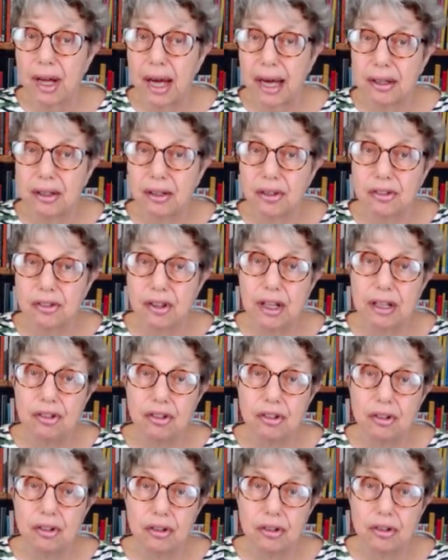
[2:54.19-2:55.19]

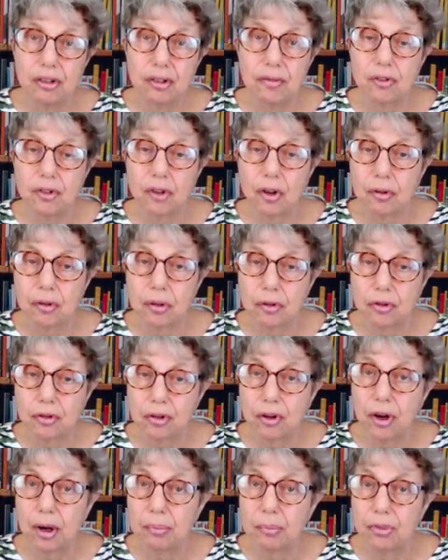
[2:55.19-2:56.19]
accusations of Donald
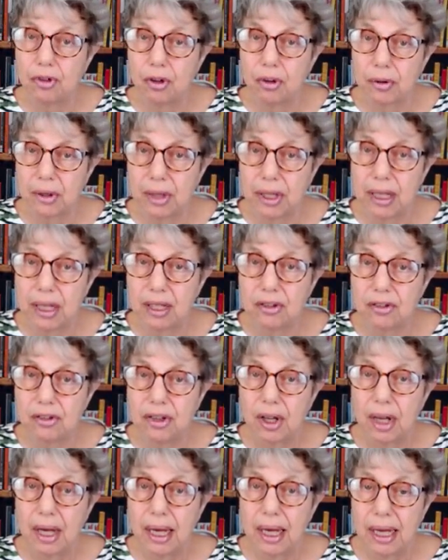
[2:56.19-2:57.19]
Trump during his
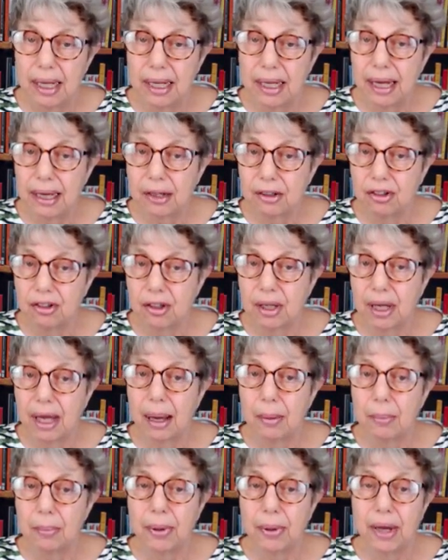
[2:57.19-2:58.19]
election
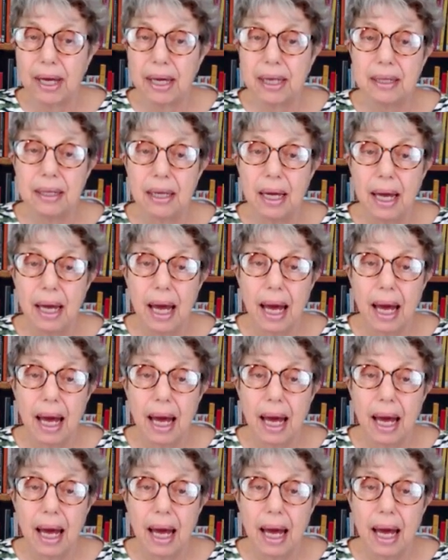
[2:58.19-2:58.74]
campaign,